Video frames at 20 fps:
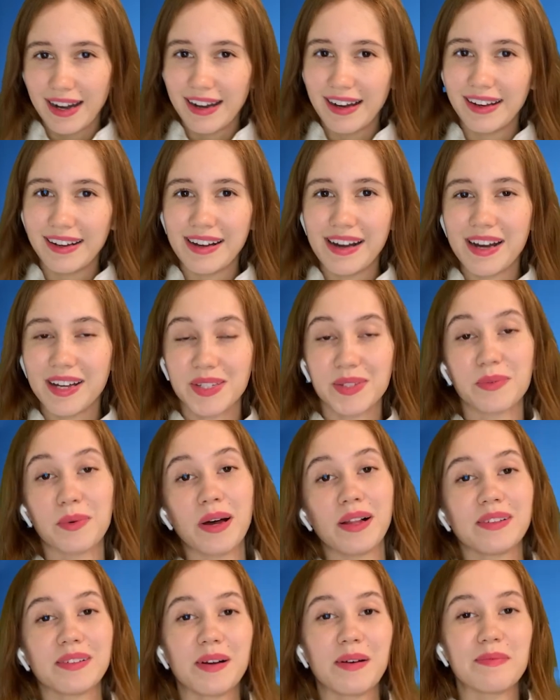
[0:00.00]
Hi guys,
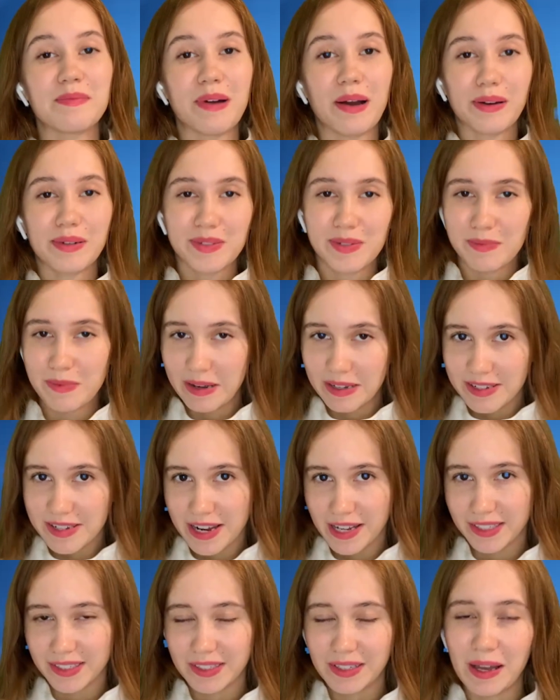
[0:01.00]
welcome back to my
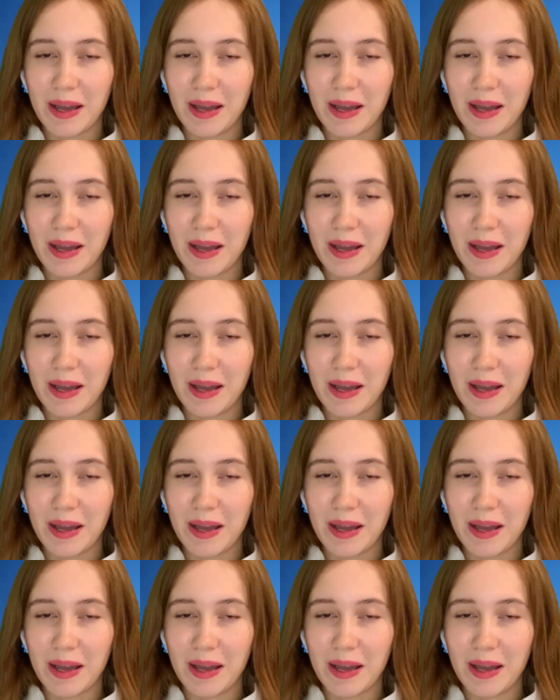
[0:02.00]
channel.